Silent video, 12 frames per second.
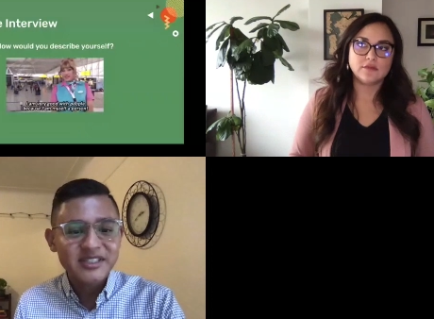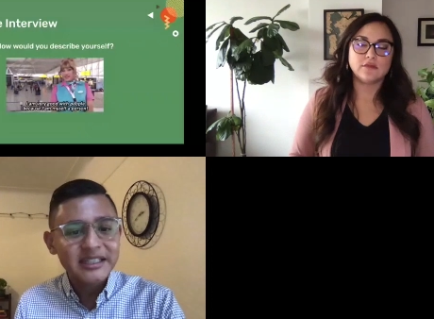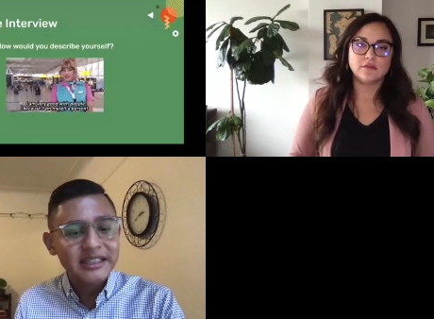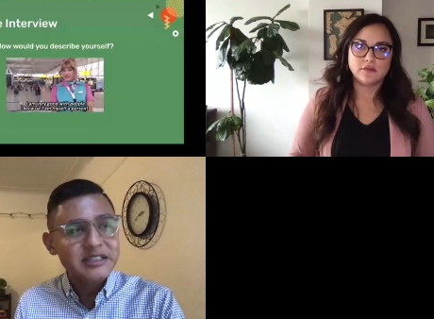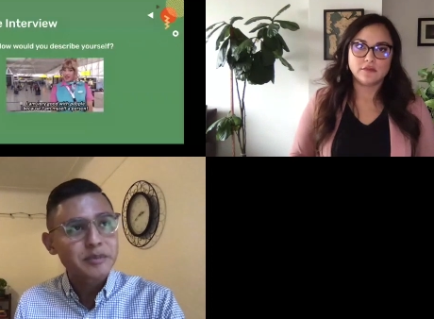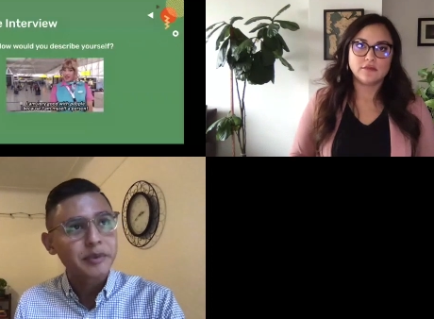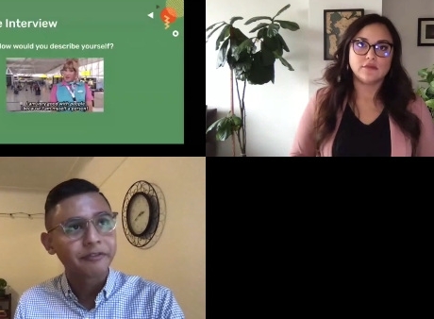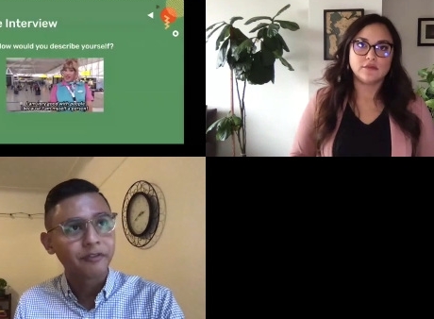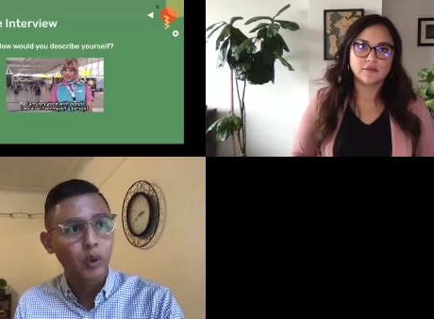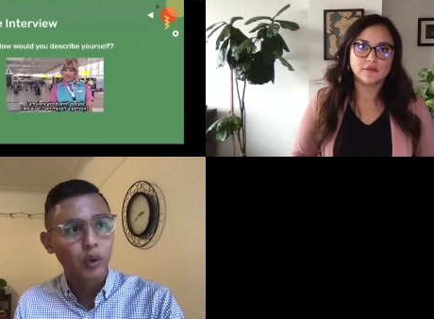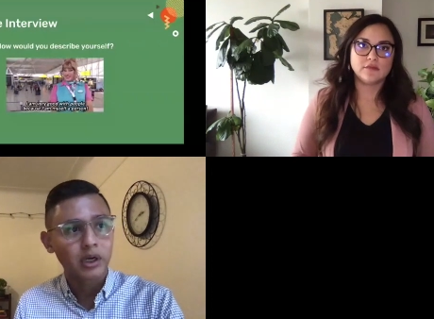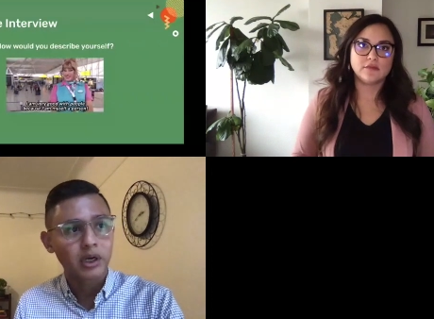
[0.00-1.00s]
Speaker 1: this
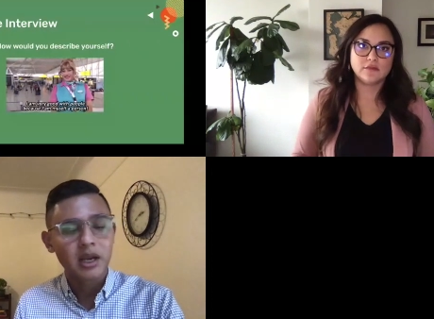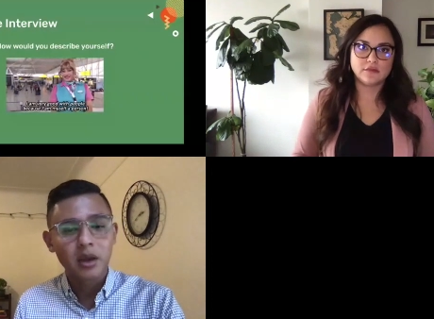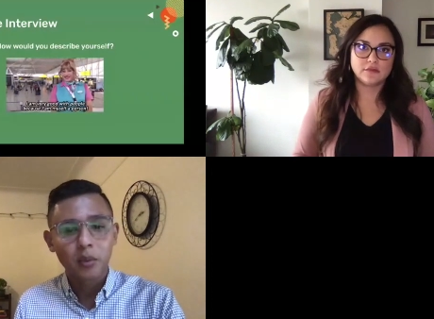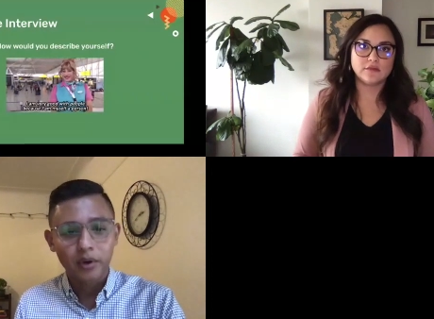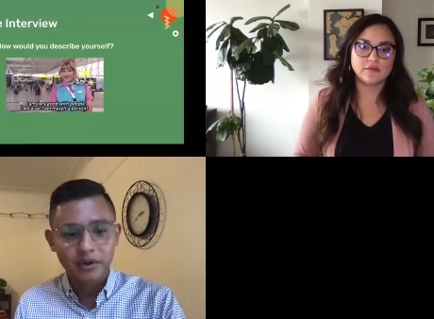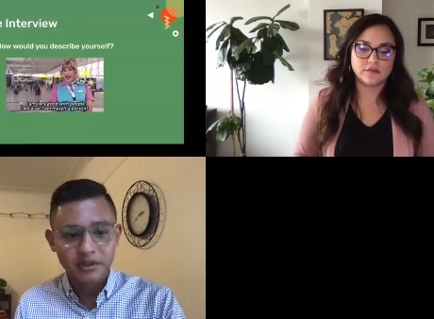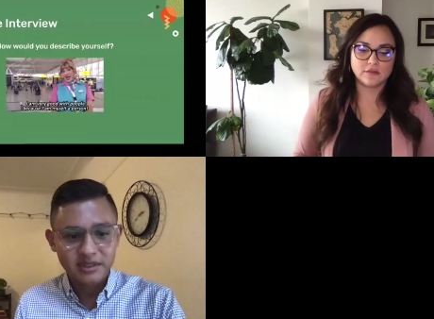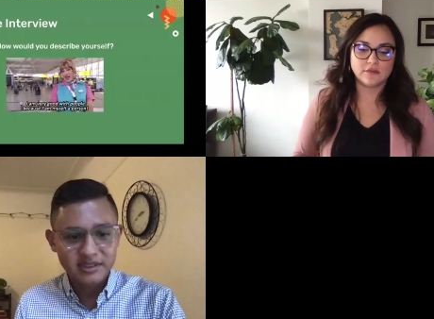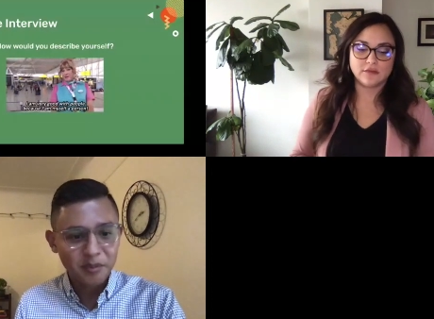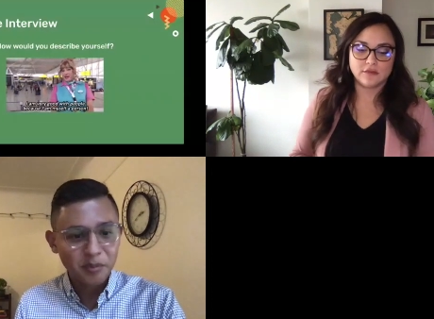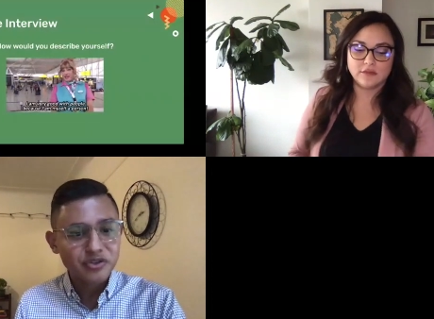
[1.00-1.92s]
before where someone's mm-hmm.